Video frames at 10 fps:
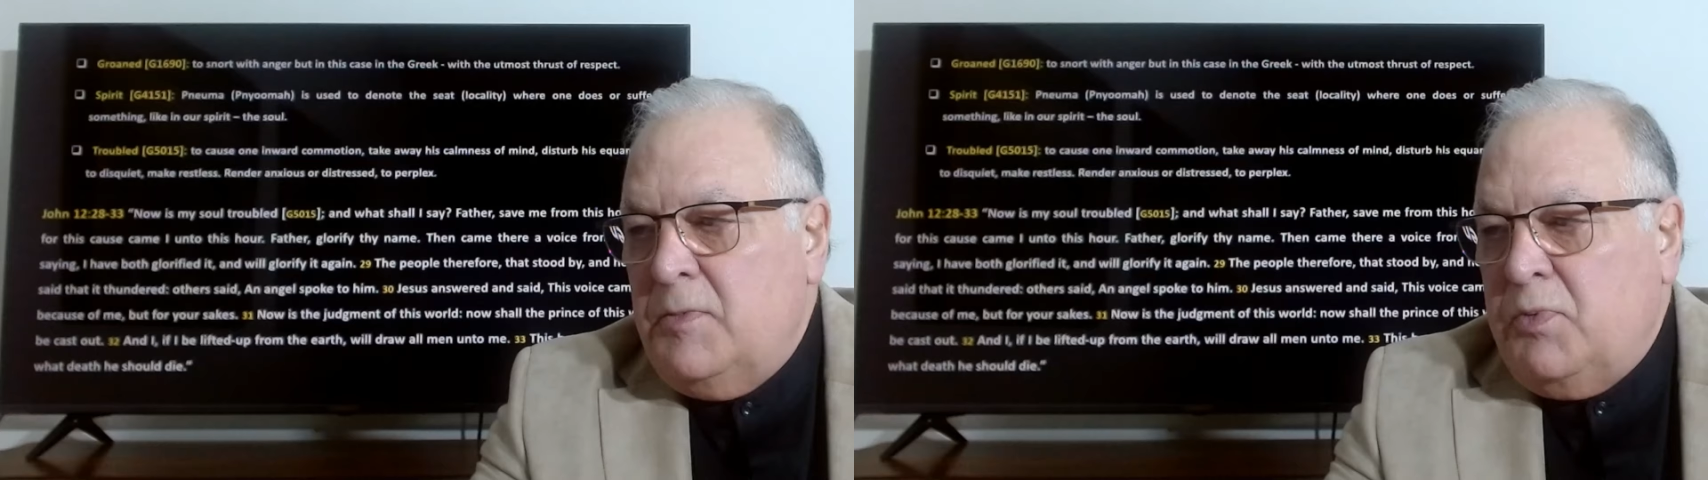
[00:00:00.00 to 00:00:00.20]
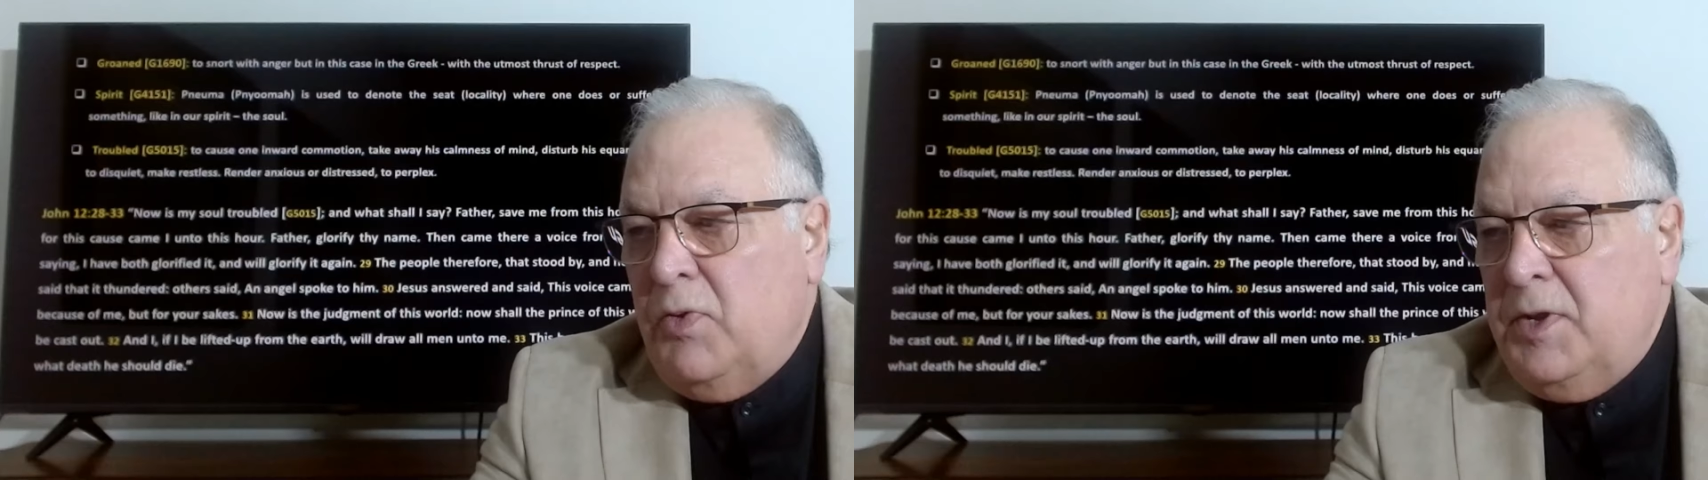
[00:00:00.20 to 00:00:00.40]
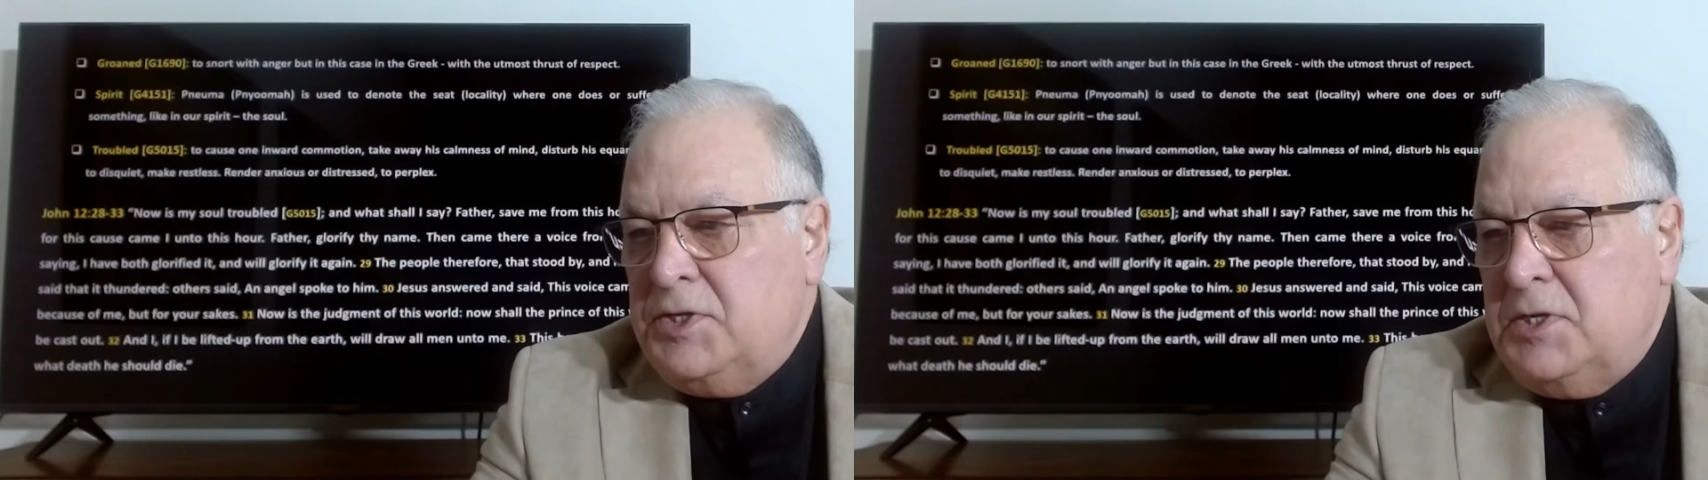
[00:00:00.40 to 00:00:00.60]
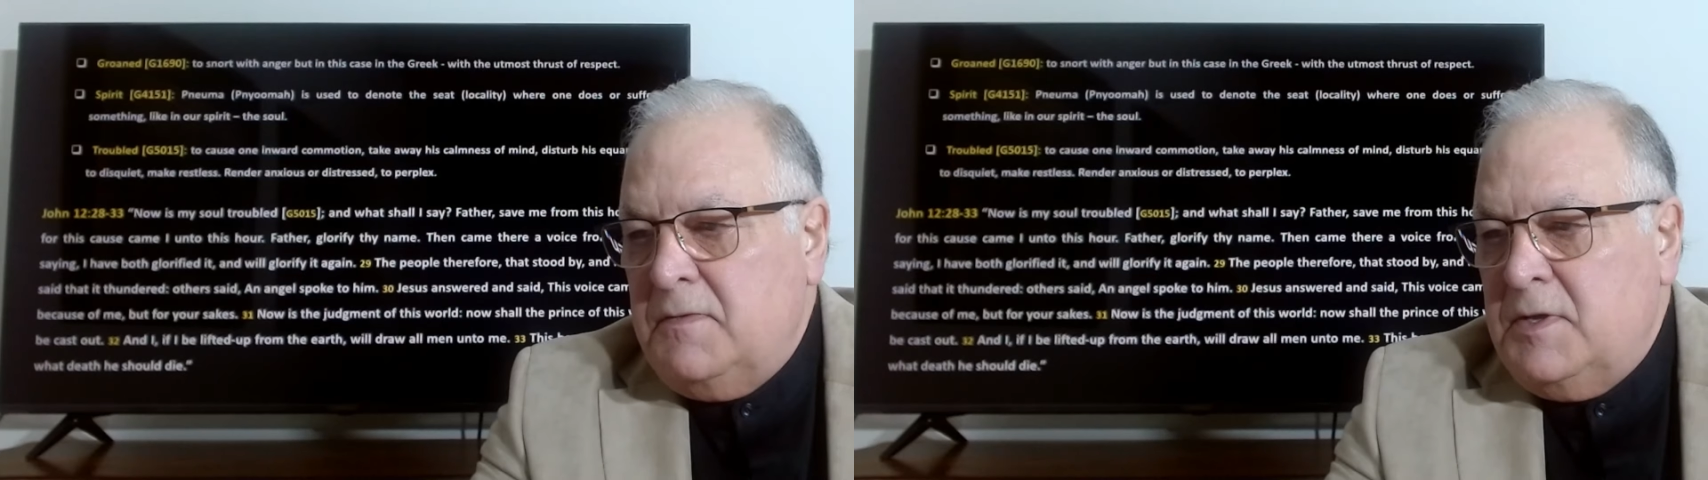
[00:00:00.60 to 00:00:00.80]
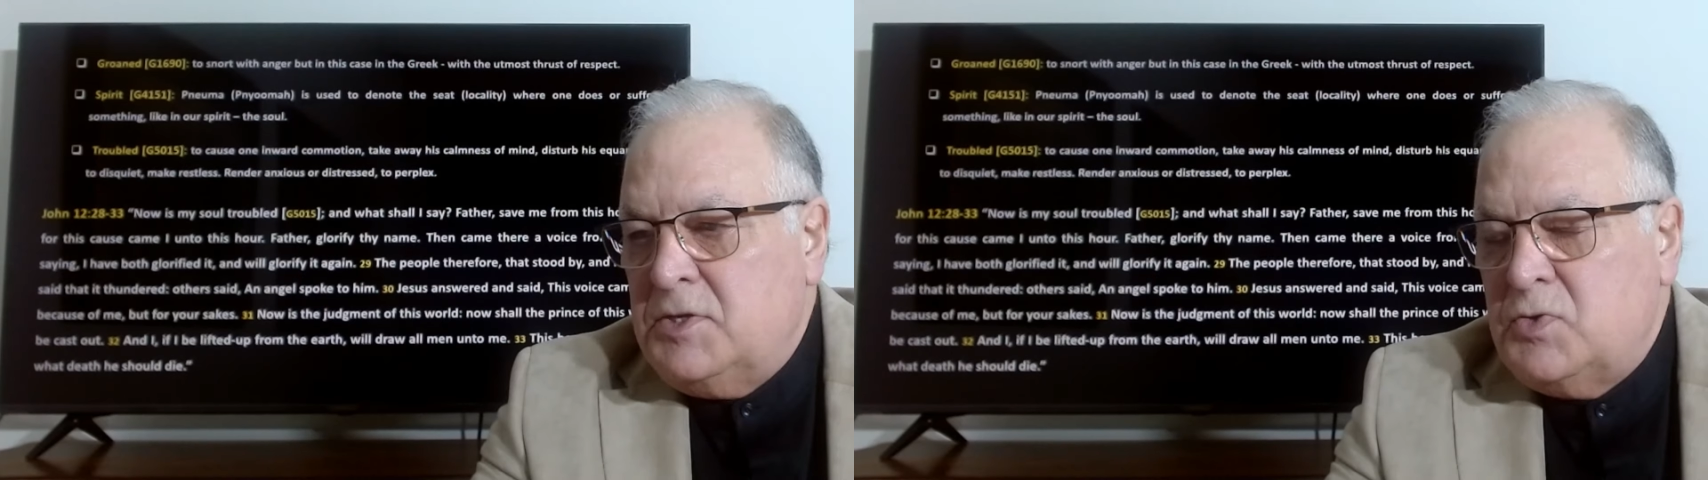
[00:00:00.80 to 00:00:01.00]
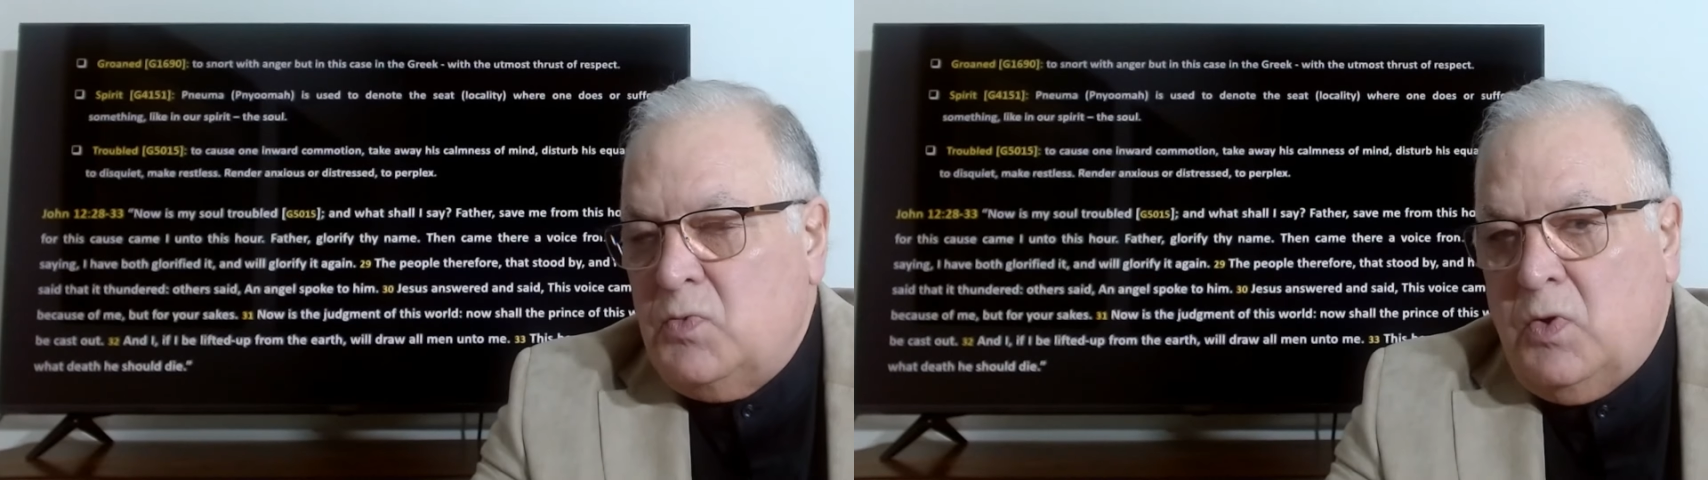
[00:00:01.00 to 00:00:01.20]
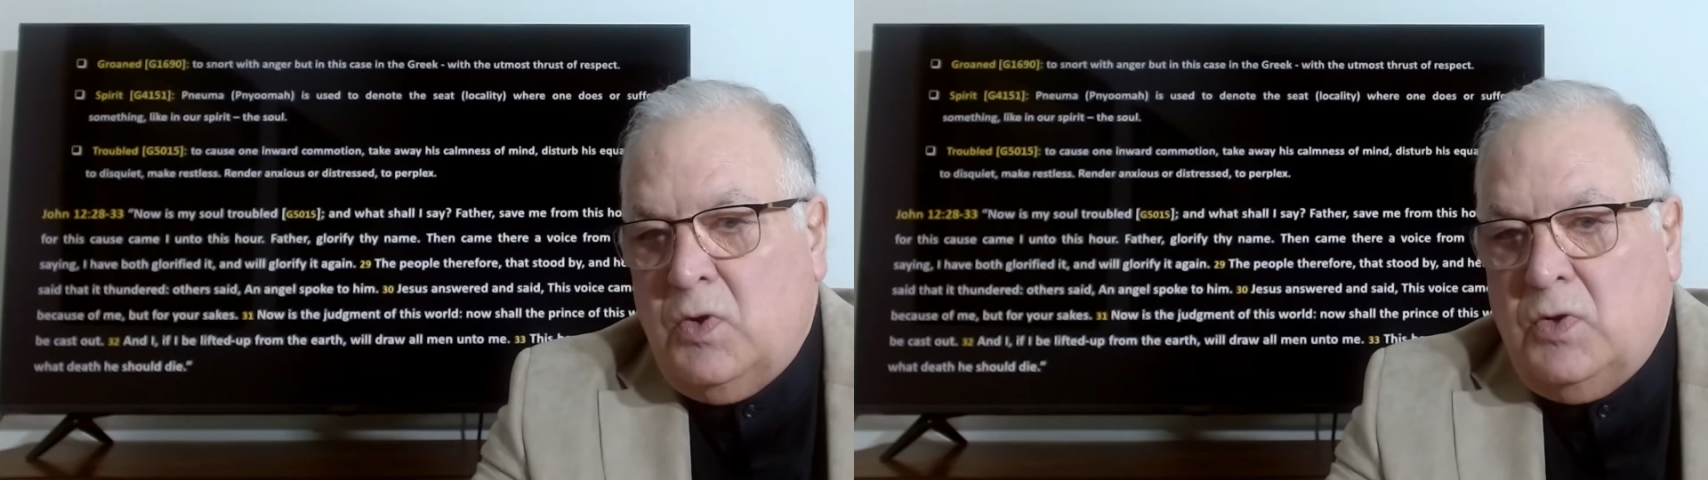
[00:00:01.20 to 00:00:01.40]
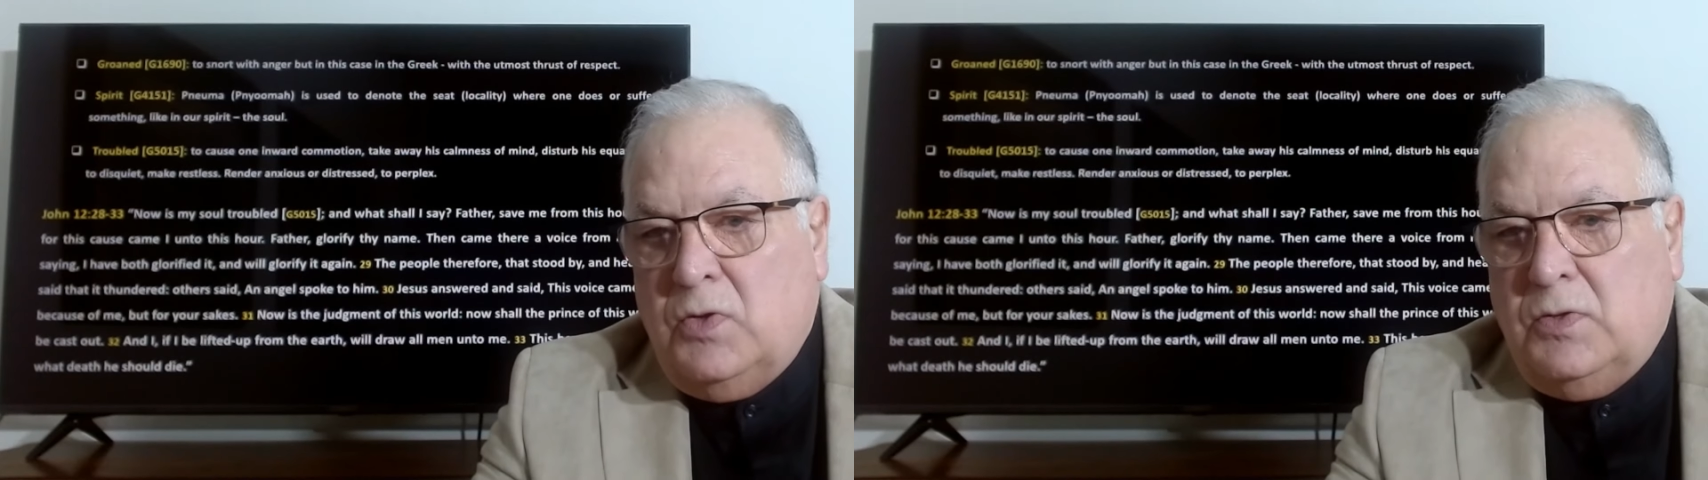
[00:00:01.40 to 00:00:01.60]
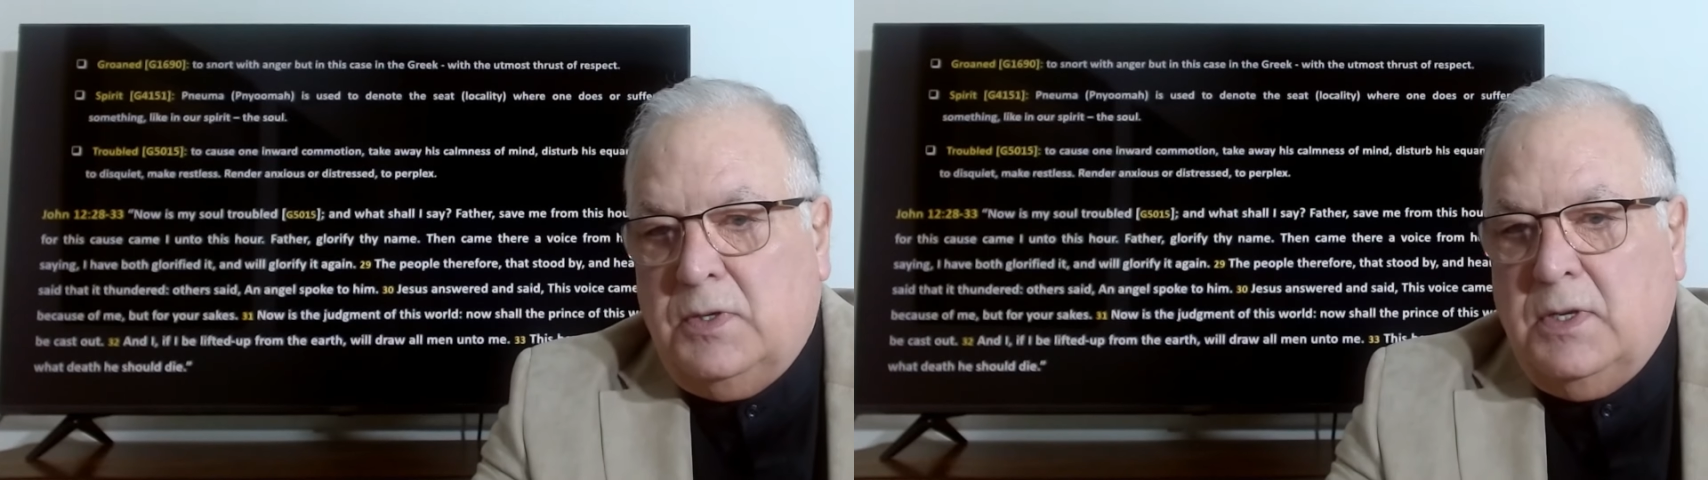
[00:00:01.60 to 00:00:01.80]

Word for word: prince of this world,